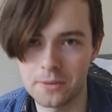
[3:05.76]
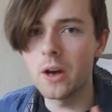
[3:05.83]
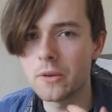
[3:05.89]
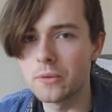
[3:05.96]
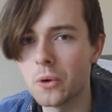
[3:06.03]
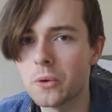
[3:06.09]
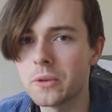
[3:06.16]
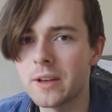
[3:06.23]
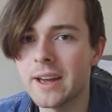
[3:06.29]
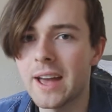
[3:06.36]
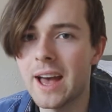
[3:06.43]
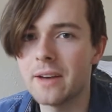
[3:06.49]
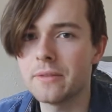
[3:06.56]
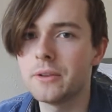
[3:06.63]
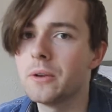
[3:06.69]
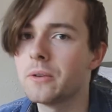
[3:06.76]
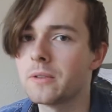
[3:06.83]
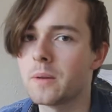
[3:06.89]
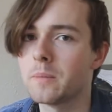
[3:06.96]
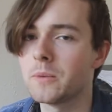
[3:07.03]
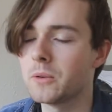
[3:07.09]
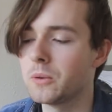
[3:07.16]
Of course, I have used
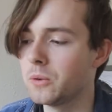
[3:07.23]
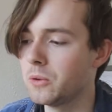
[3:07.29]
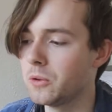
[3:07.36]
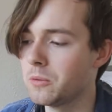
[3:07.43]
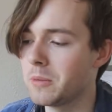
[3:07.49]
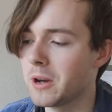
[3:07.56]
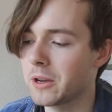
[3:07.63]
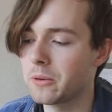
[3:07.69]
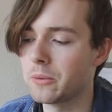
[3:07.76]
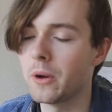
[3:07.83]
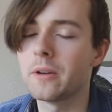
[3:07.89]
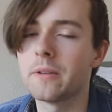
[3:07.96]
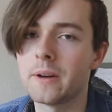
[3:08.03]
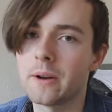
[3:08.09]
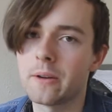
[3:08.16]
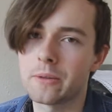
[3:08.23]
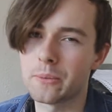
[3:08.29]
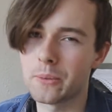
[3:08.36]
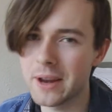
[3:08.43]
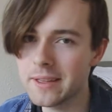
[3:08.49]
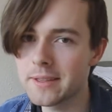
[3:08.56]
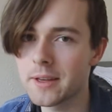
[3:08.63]
them to do my coronavirus
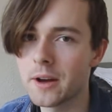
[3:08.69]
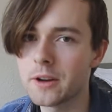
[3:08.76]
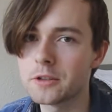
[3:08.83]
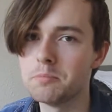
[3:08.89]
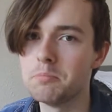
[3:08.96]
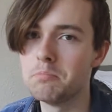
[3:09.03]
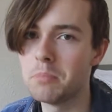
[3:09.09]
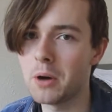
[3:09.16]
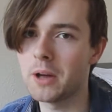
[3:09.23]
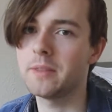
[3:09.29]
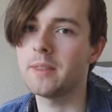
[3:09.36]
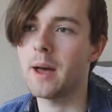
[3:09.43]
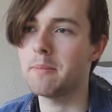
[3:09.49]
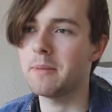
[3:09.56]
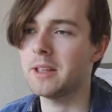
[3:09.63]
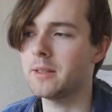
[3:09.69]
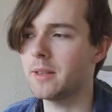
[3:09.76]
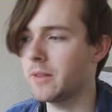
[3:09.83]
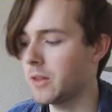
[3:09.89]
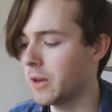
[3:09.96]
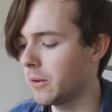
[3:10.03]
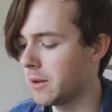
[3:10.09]
research, but that means
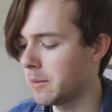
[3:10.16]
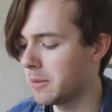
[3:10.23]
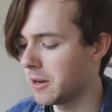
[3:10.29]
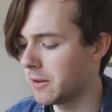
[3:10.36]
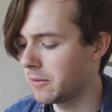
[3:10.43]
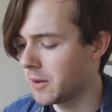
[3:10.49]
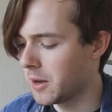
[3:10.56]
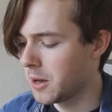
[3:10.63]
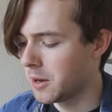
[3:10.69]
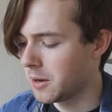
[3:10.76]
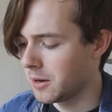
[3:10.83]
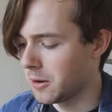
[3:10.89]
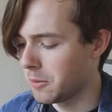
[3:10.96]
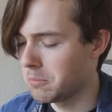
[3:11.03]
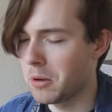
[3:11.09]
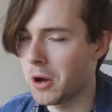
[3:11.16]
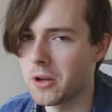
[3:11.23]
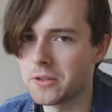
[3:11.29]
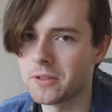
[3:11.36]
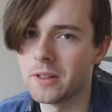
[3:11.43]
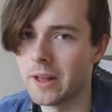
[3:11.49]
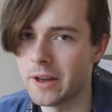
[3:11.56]
that the only bit of,
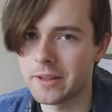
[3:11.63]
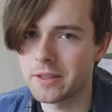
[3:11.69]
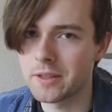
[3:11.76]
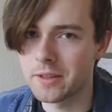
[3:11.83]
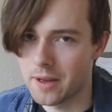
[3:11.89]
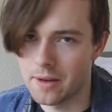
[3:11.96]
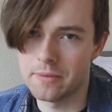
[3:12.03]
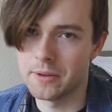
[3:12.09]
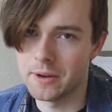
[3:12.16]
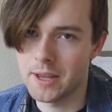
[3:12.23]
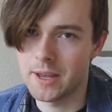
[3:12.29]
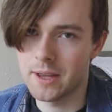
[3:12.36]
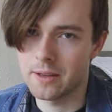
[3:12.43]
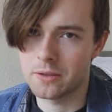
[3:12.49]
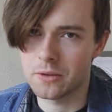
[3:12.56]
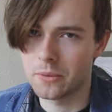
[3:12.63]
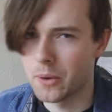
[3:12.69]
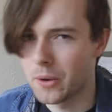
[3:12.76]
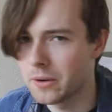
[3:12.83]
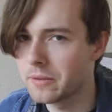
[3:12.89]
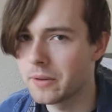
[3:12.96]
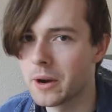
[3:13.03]
personalized stuff on here is
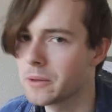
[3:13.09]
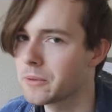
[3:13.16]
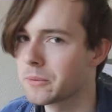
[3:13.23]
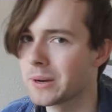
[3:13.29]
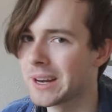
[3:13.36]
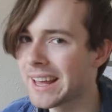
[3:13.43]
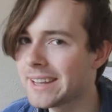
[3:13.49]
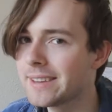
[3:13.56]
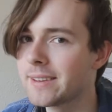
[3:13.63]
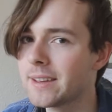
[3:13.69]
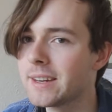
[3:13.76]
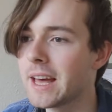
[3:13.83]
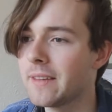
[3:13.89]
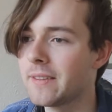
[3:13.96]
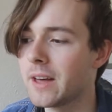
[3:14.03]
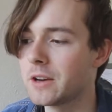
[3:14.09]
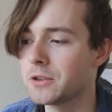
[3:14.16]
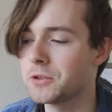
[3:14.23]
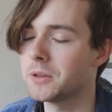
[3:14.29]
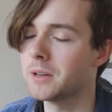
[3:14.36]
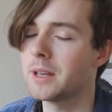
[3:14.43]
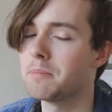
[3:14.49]
coronavirus related, and that
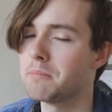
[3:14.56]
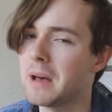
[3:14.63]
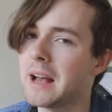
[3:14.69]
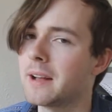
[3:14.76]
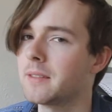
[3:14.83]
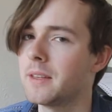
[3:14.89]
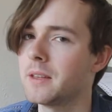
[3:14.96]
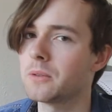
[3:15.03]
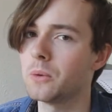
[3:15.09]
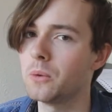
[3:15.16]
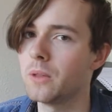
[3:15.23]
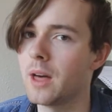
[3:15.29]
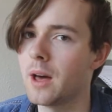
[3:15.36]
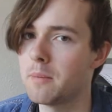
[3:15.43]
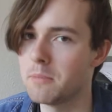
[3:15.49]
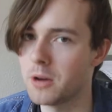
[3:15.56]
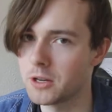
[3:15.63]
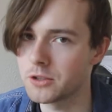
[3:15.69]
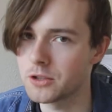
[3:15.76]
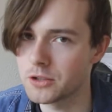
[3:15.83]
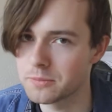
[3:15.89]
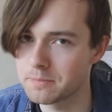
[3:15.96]
shouldn't impact this all that much.